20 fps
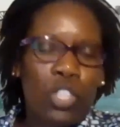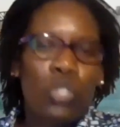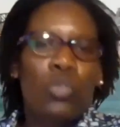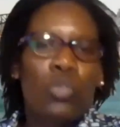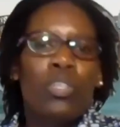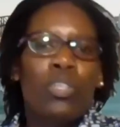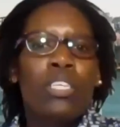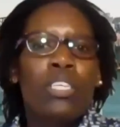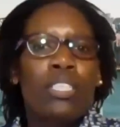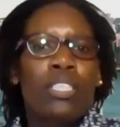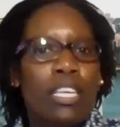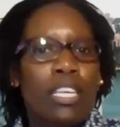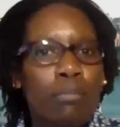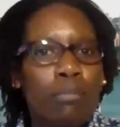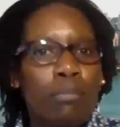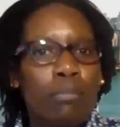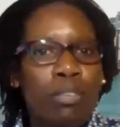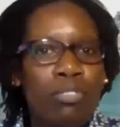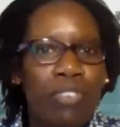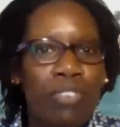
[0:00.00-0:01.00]
So they start
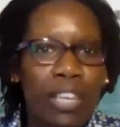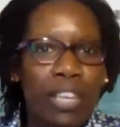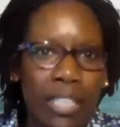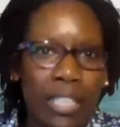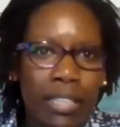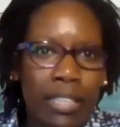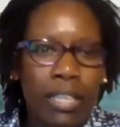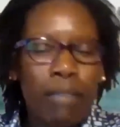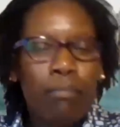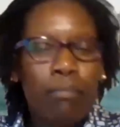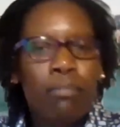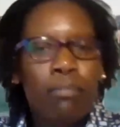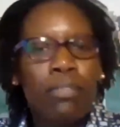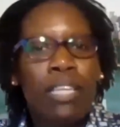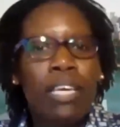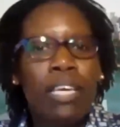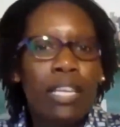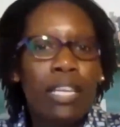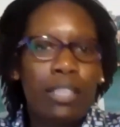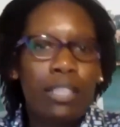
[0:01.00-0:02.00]
befriending them,
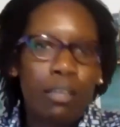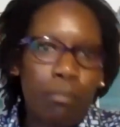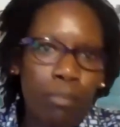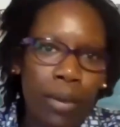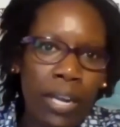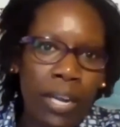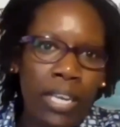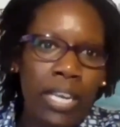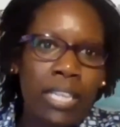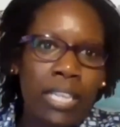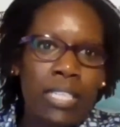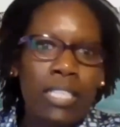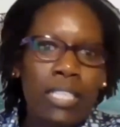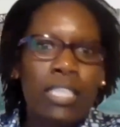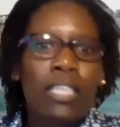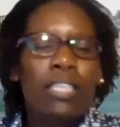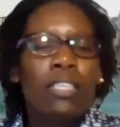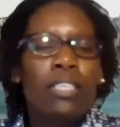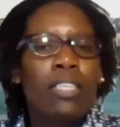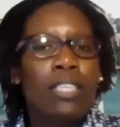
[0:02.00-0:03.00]
they get them pregnant,
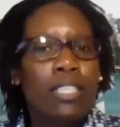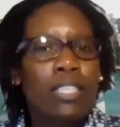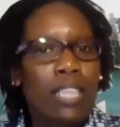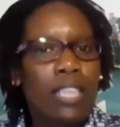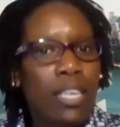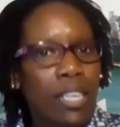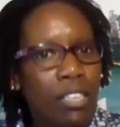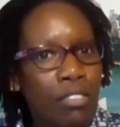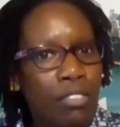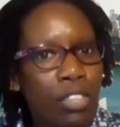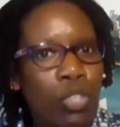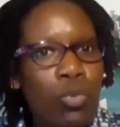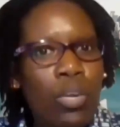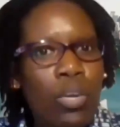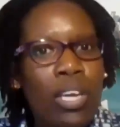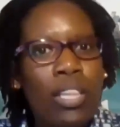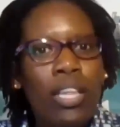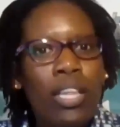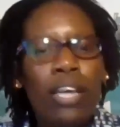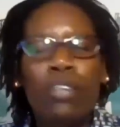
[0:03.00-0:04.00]
they start living
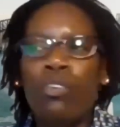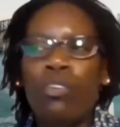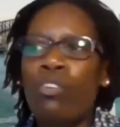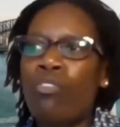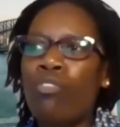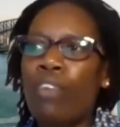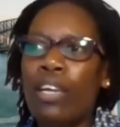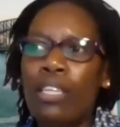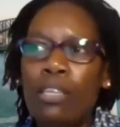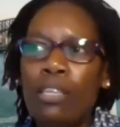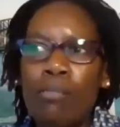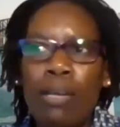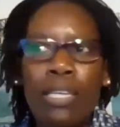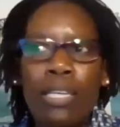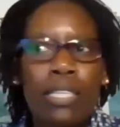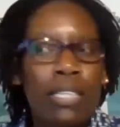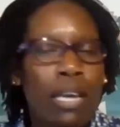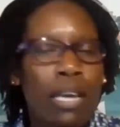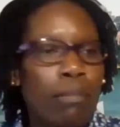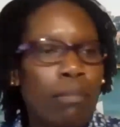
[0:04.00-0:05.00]
together. You'll find the
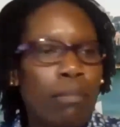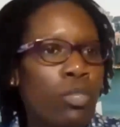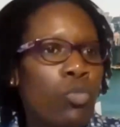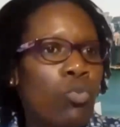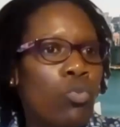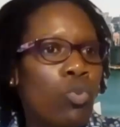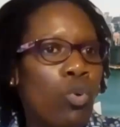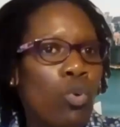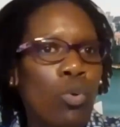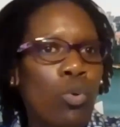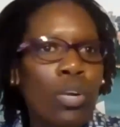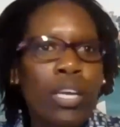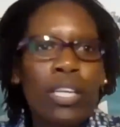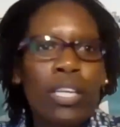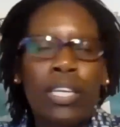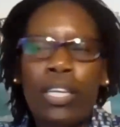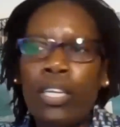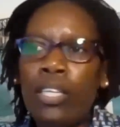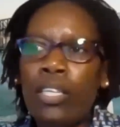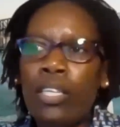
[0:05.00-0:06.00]
man is happy to cook
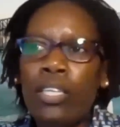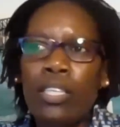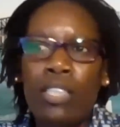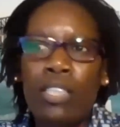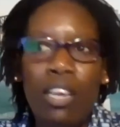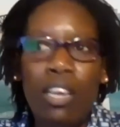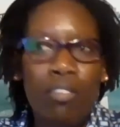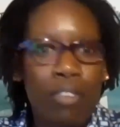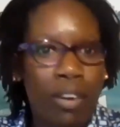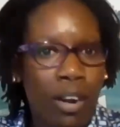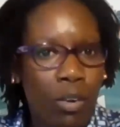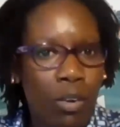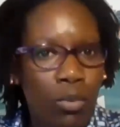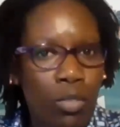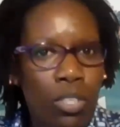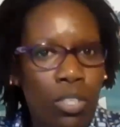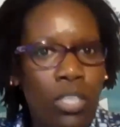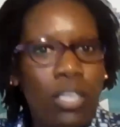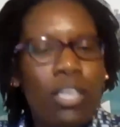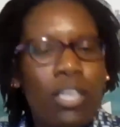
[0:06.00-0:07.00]
and clean and drive
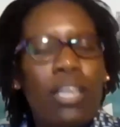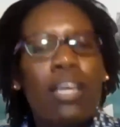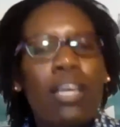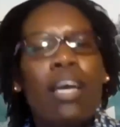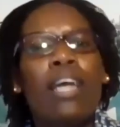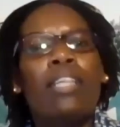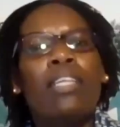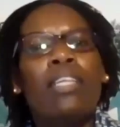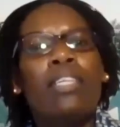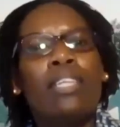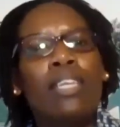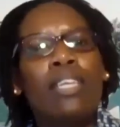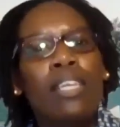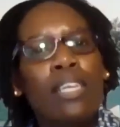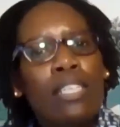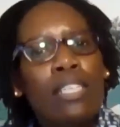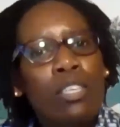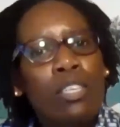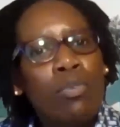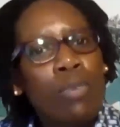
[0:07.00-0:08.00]
around. And then the
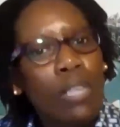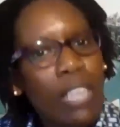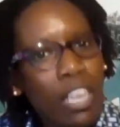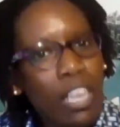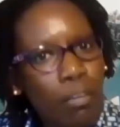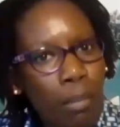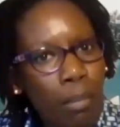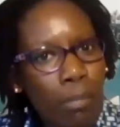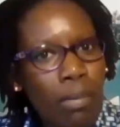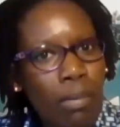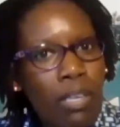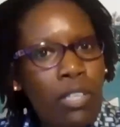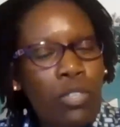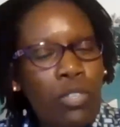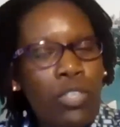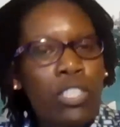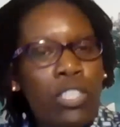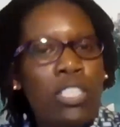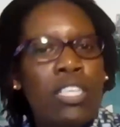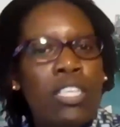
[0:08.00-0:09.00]
lady will get
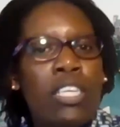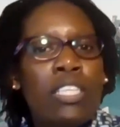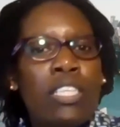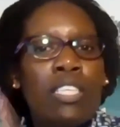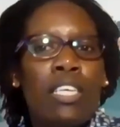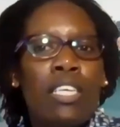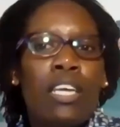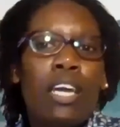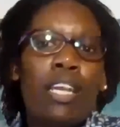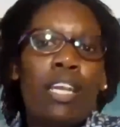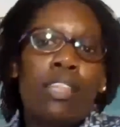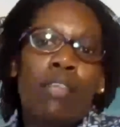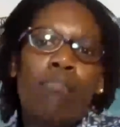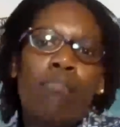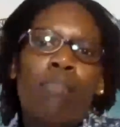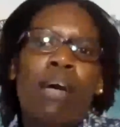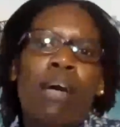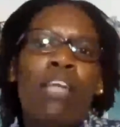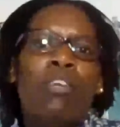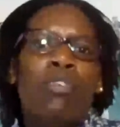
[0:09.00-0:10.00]
permanent residency and
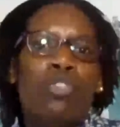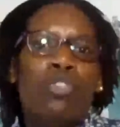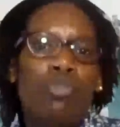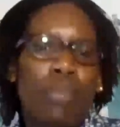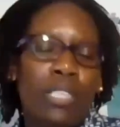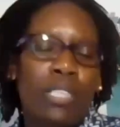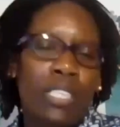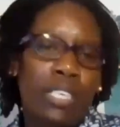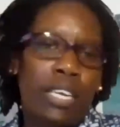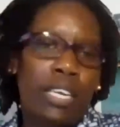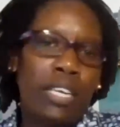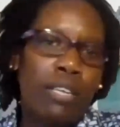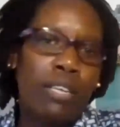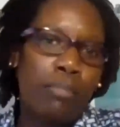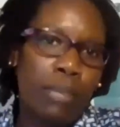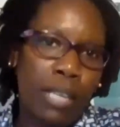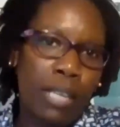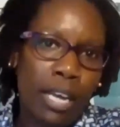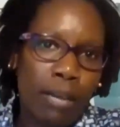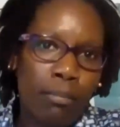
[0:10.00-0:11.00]
the man
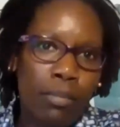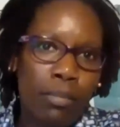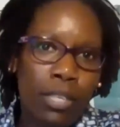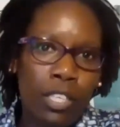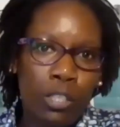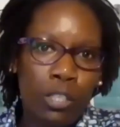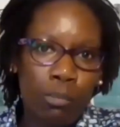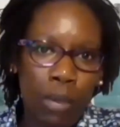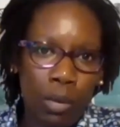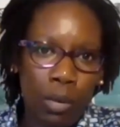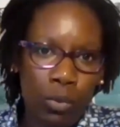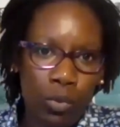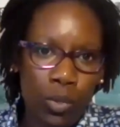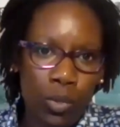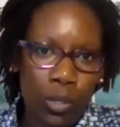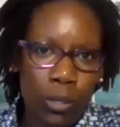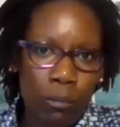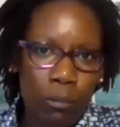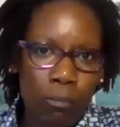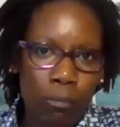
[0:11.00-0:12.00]
automatically becomes a
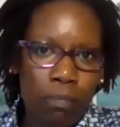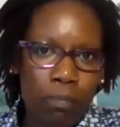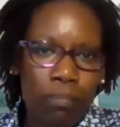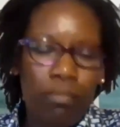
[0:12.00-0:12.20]
spouse.